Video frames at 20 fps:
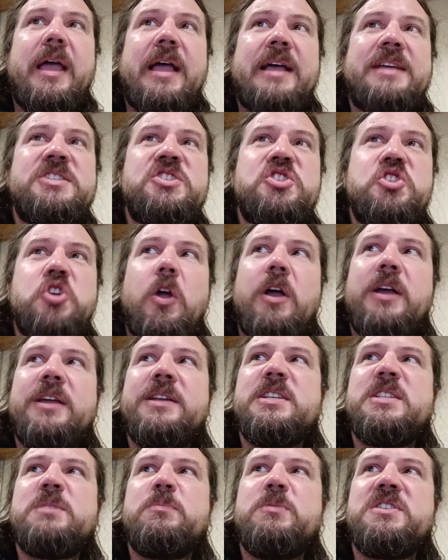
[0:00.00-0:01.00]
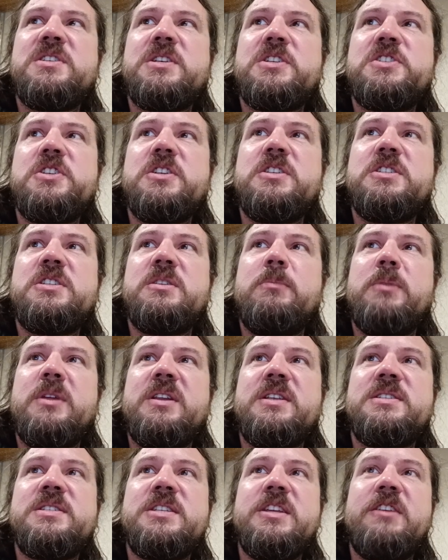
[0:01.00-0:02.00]
as strong a disposition to be
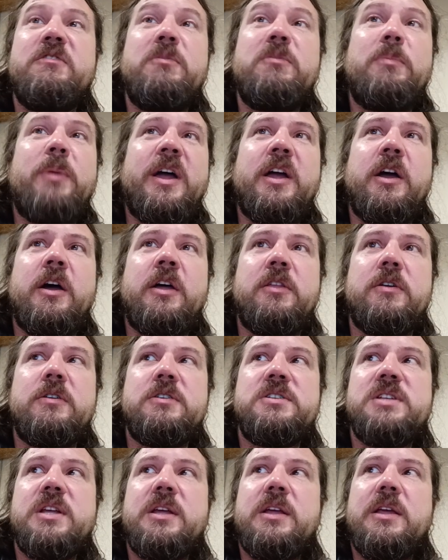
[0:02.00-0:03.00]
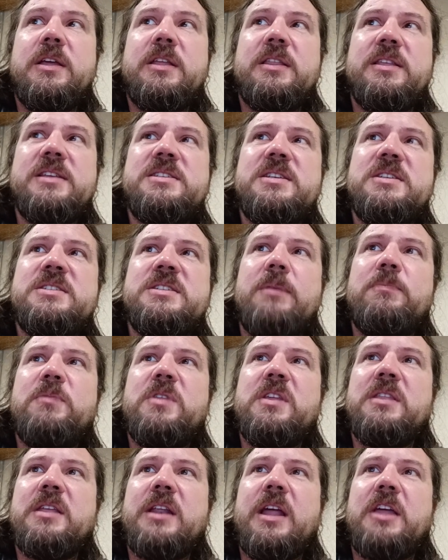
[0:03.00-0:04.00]
deceived by others. This is
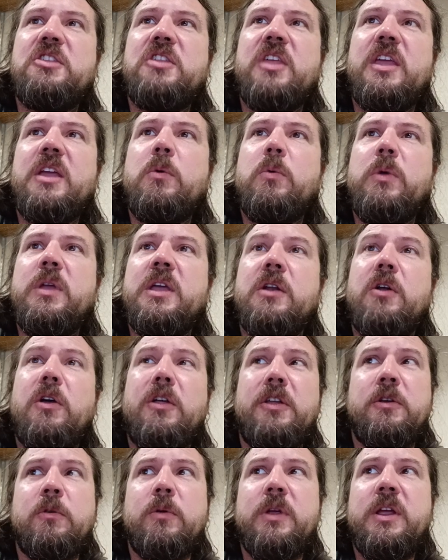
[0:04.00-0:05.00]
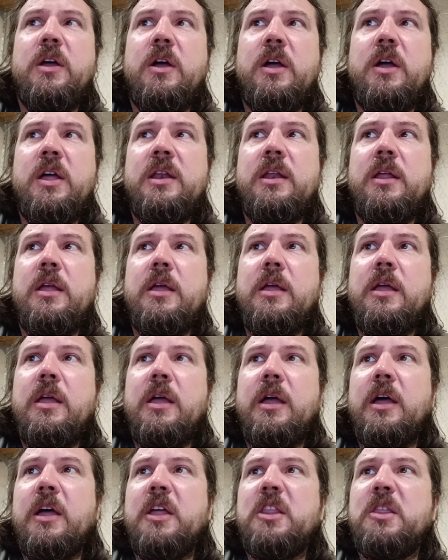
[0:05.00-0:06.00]
something that I think we can all agree on.
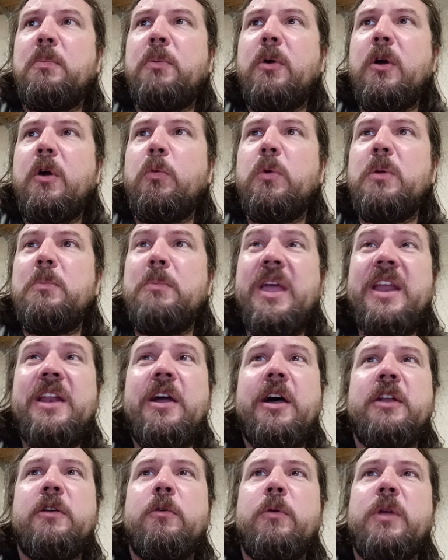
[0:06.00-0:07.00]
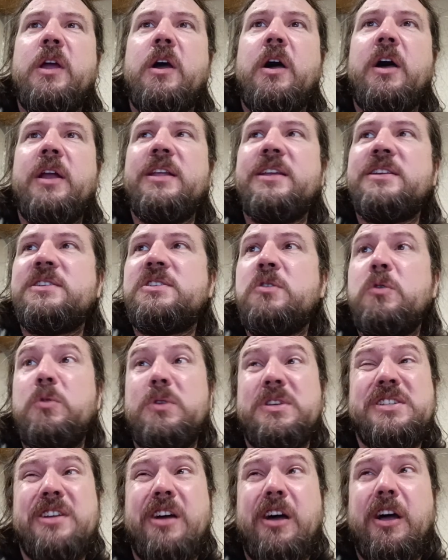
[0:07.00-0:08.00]
The part we may not agree on is who
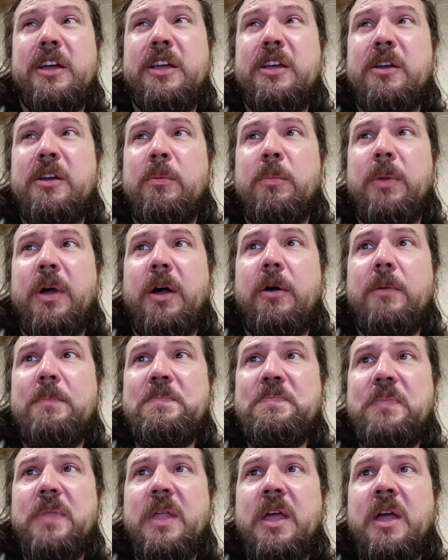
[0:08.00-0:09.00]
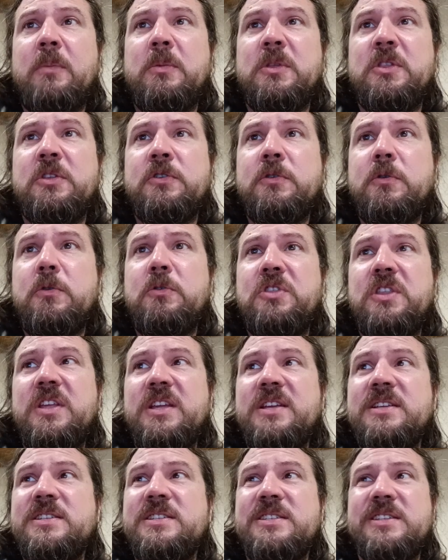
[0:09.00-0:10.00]
he's talking about. But the truth
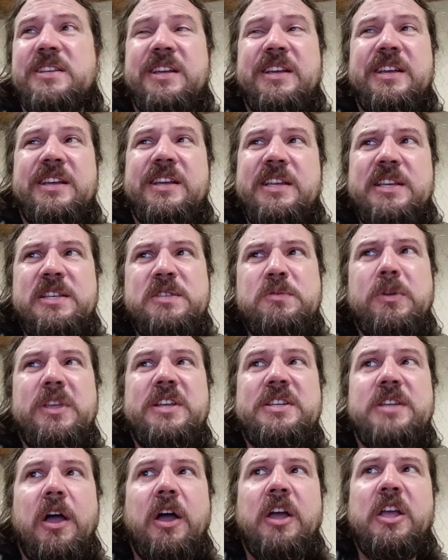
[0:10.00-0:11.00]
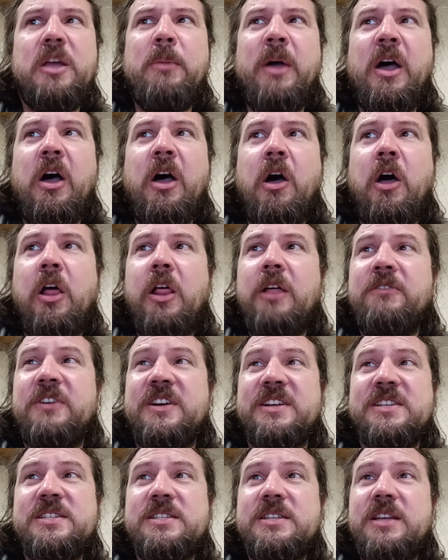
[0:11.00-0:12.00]
is, he's really talking about all of
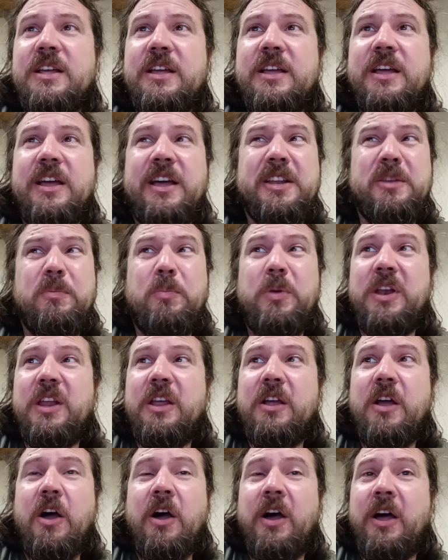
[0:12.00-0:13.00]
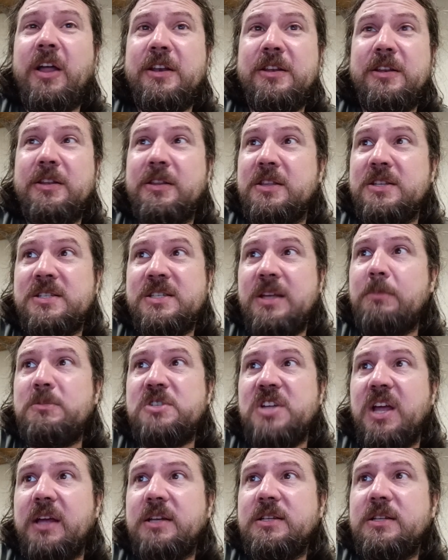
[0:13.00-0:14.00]
us, depending on the
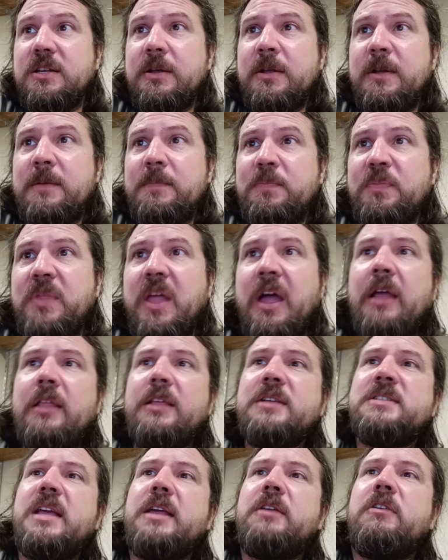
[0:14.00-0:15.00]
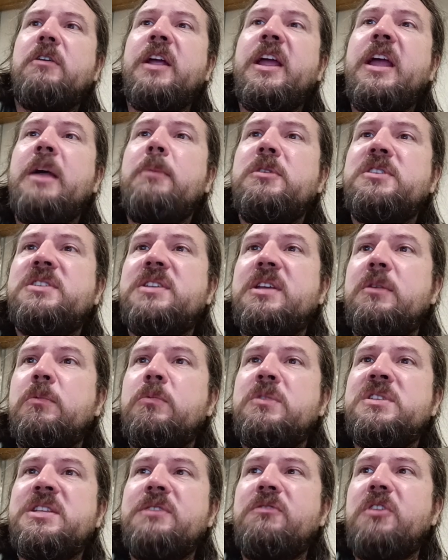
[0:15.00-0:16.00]
subject. Now, Alexander Hamilton
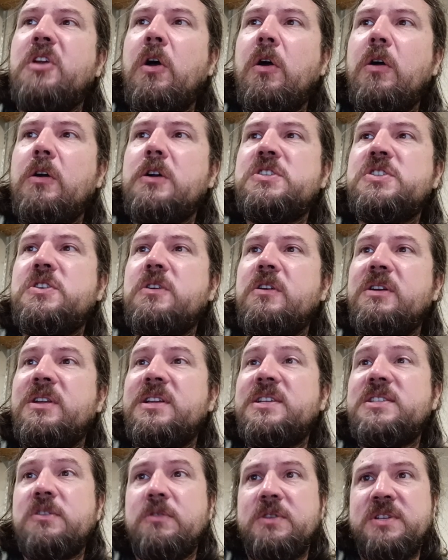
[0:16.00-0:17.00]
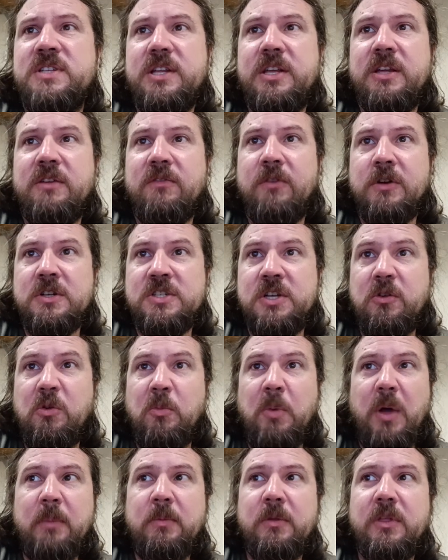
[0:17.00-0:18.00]
was even harsher in his critique of our general
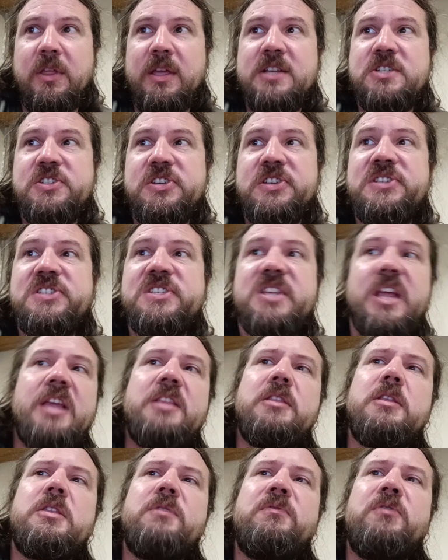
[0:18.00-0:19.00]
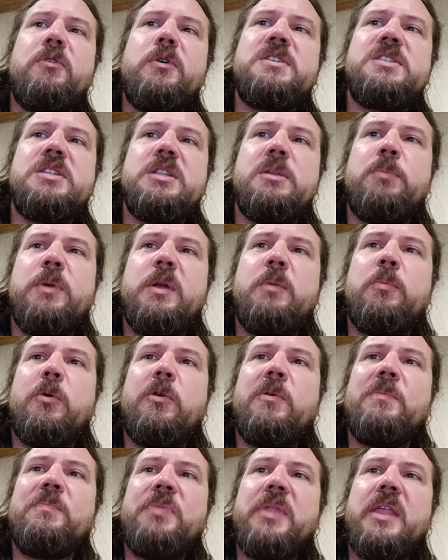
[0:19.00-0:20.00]
population, saying that the voice of the
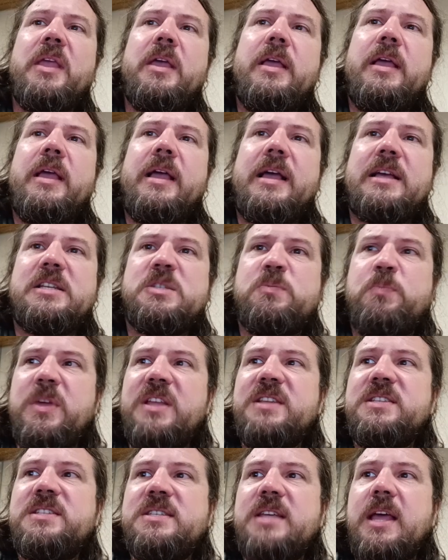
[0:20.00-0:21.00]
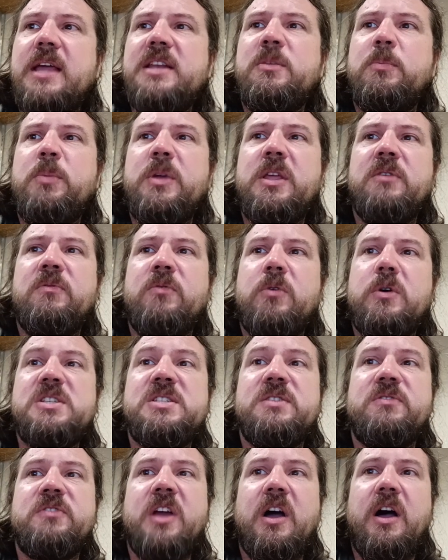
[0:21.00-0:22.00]
people has been said to be the
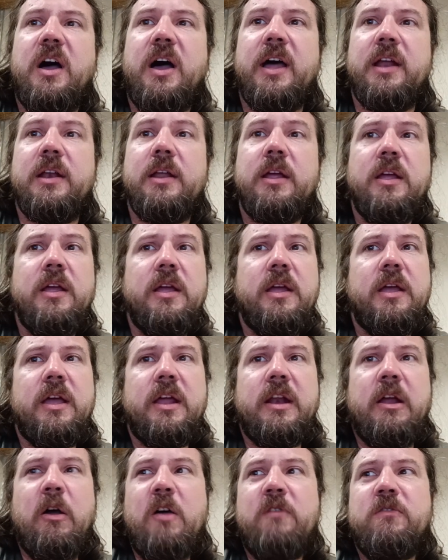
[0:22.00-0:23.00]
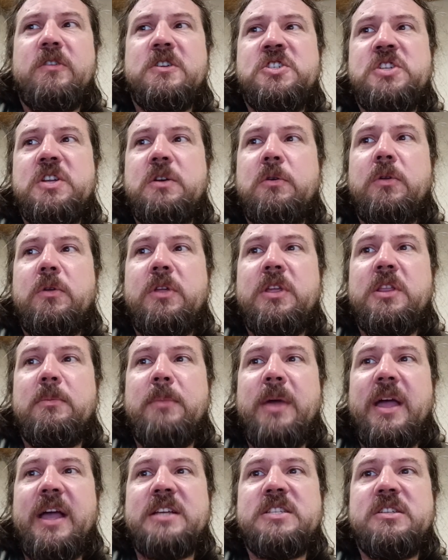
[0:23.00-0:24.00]
voice of God. And however generally the
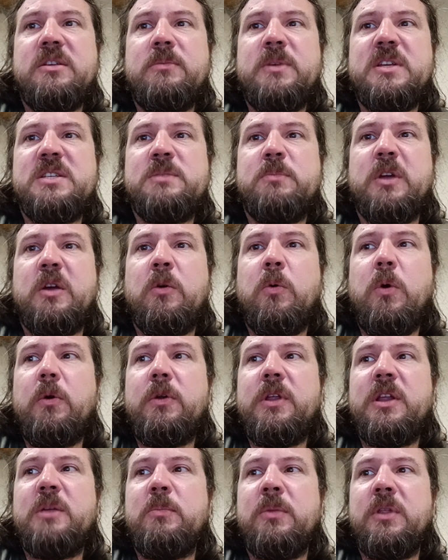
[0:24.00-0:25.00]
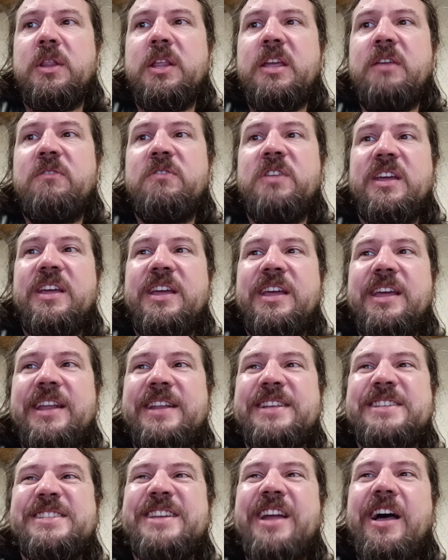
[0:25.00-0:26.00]
maxim has been quoted and believed,
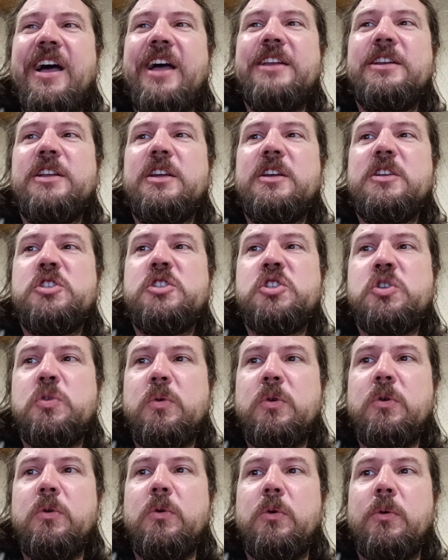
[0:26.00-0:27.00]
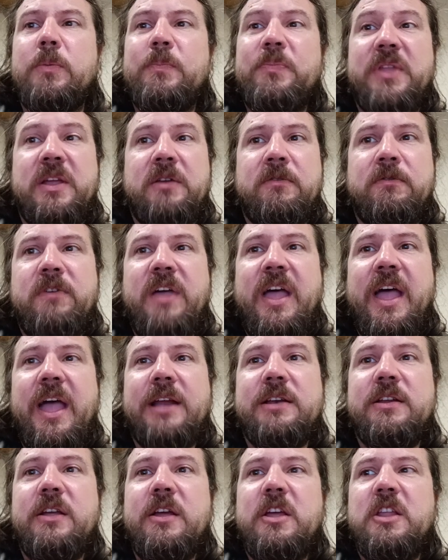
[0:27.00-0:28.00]
it is not true. In
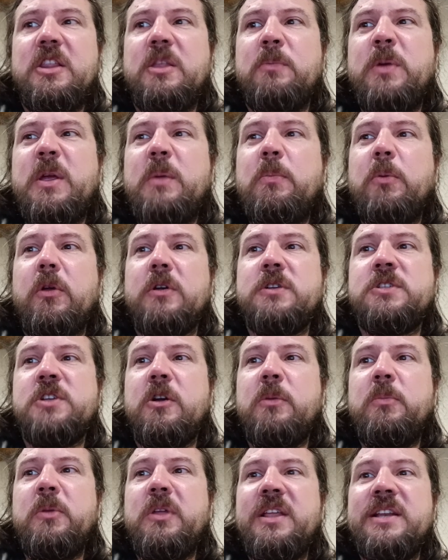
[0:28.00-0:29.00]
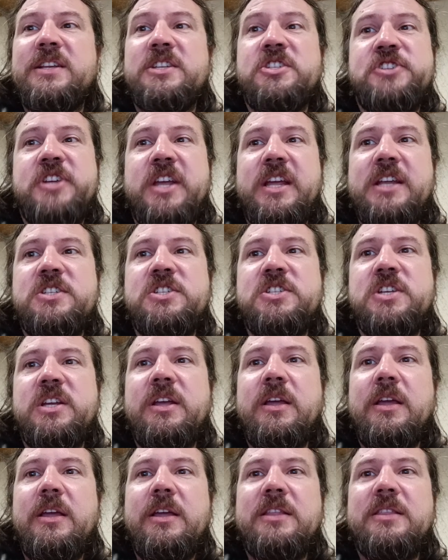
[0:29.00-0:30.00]
fact, the people are turbulent and
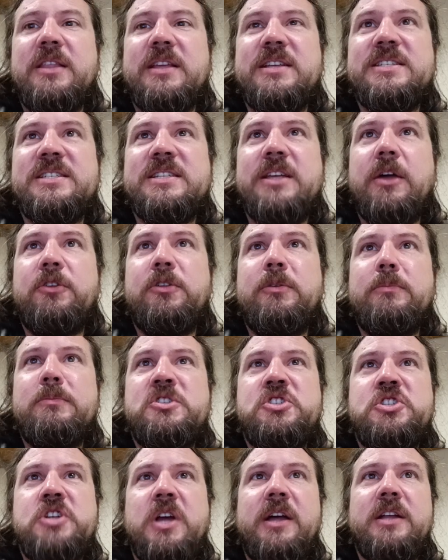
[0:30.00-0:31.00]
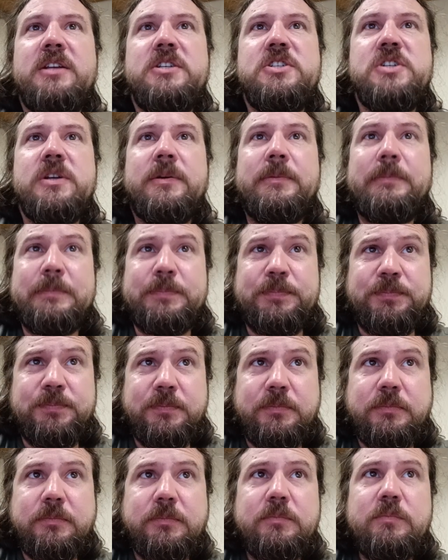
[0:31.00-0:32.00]
changing. They seldom judge
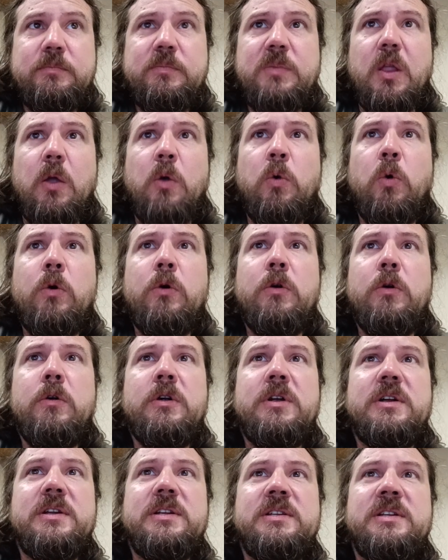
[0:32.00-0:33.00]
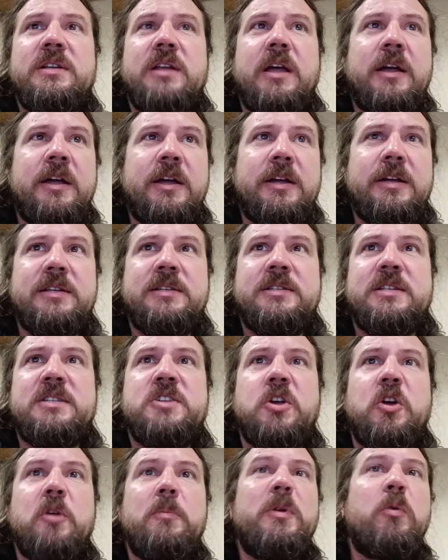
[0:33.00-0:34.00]
or
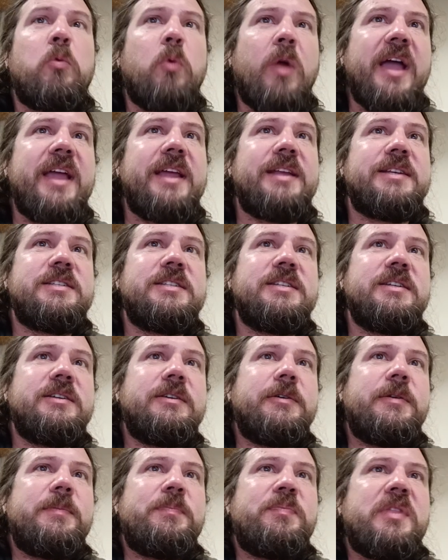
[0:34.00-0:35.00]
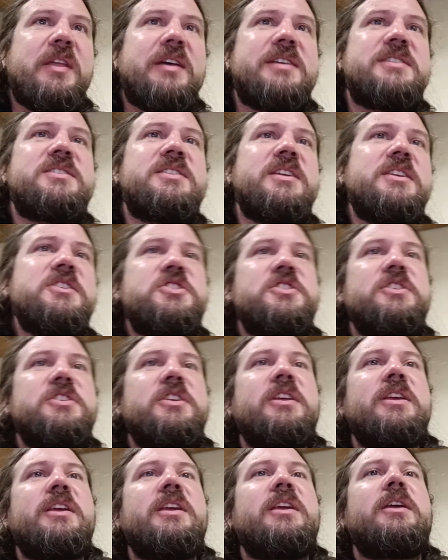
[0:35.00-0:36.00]
determine right.
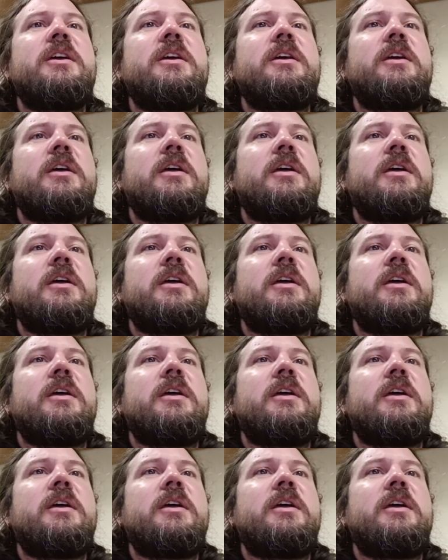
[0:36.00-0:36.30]
Essentially,